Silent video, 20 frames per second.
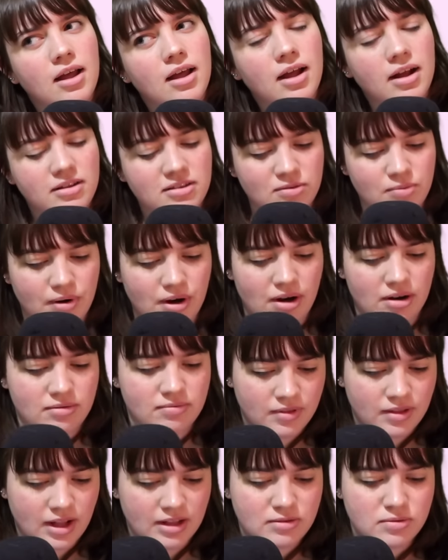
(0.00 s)
that's weird.
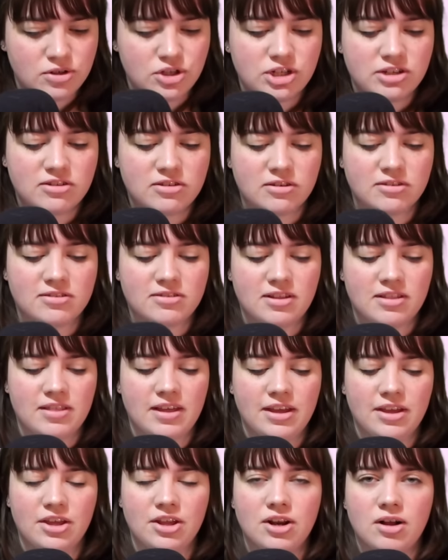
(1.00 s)
That's when she starts to
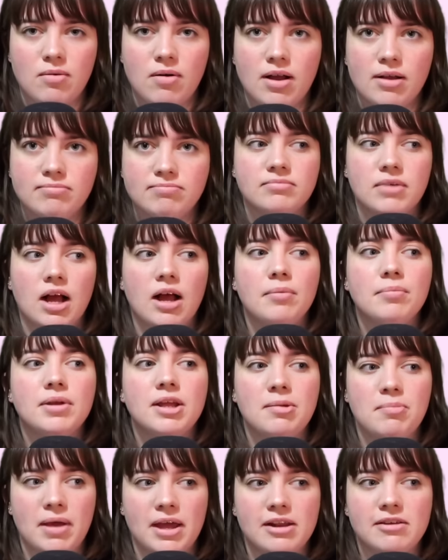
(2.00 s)
think, you know what? I'm going
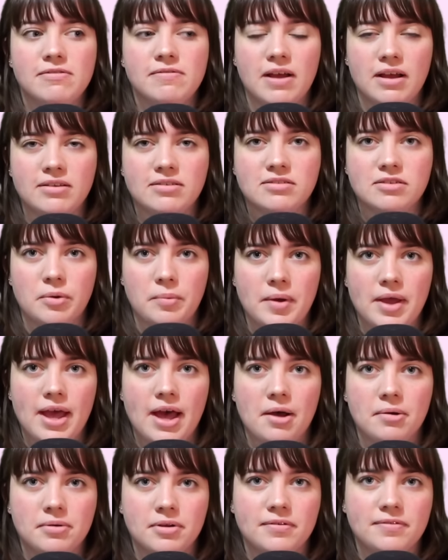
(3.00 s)
to manifest a way
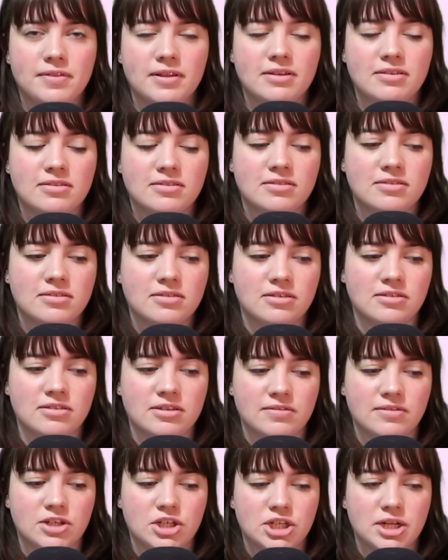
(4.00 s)
out of this
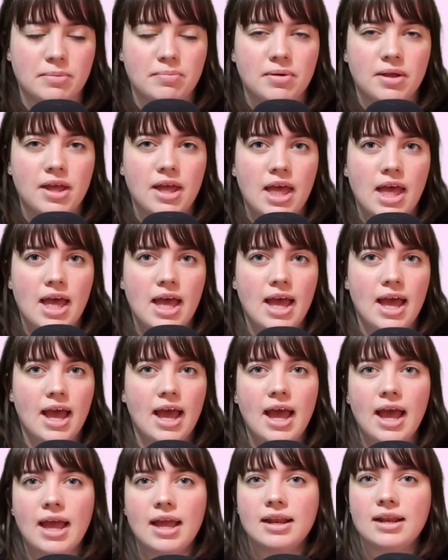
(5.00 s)
conservatorship.
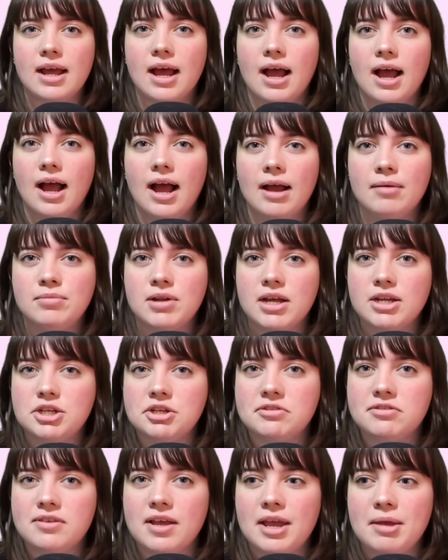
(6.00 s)
And I'm not
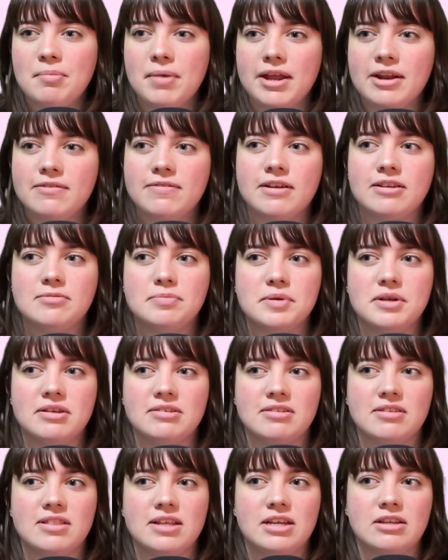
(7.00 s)
just saying manifest
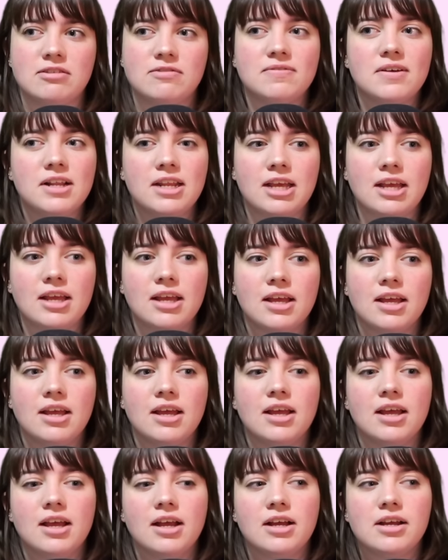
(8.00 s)
because I think it's funny.
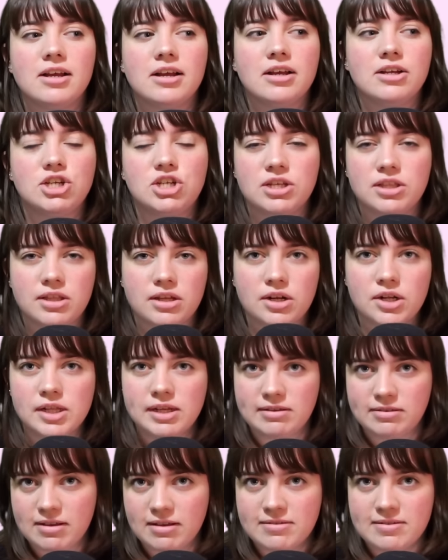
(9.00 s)
She
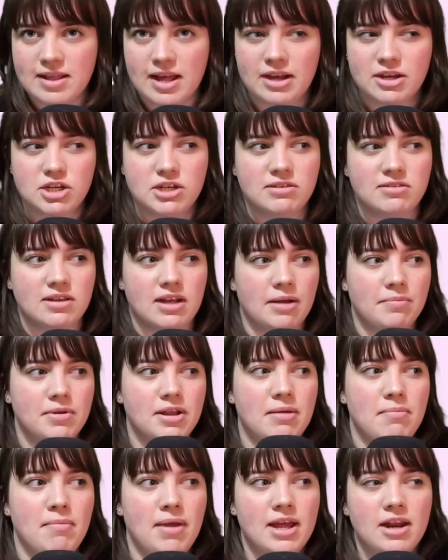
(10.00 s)
literally says that. She's like, I'm going
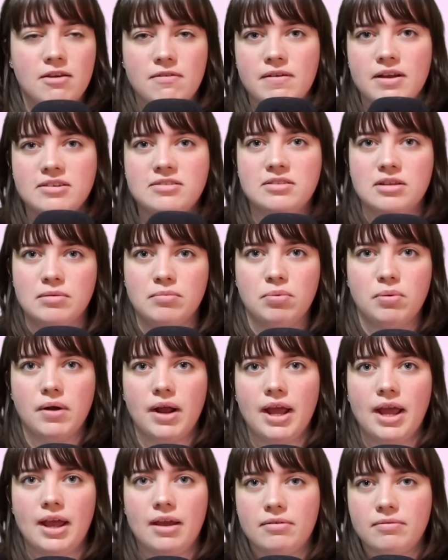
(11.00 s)
to manifest and
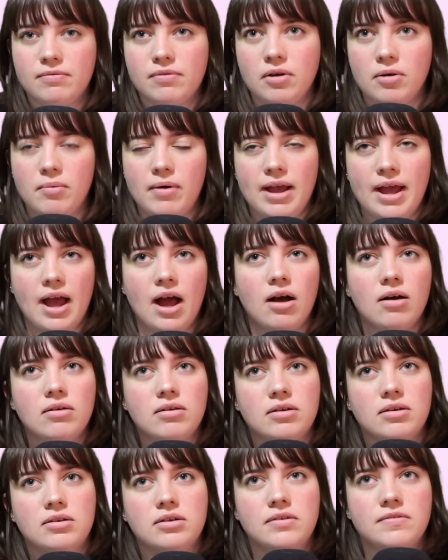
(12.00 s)
pray for a way out
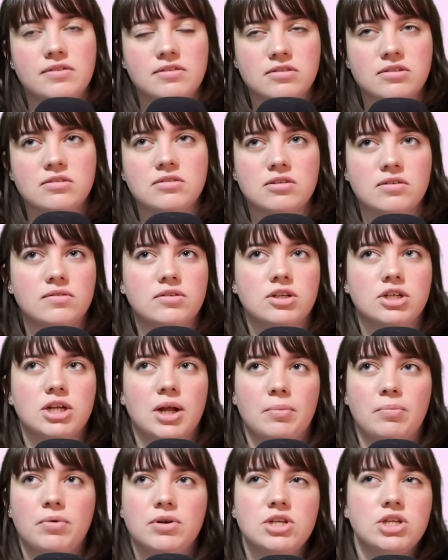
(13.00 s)
of this
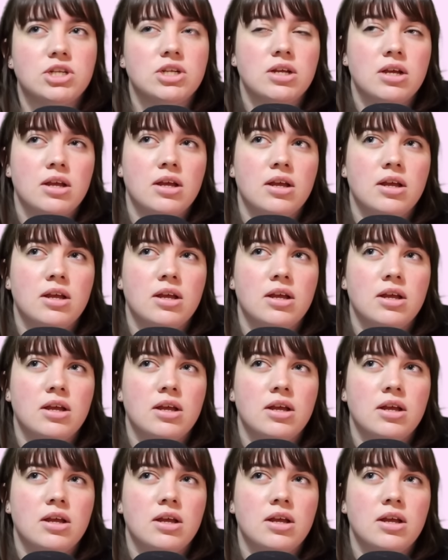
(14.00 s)
conservatorship, which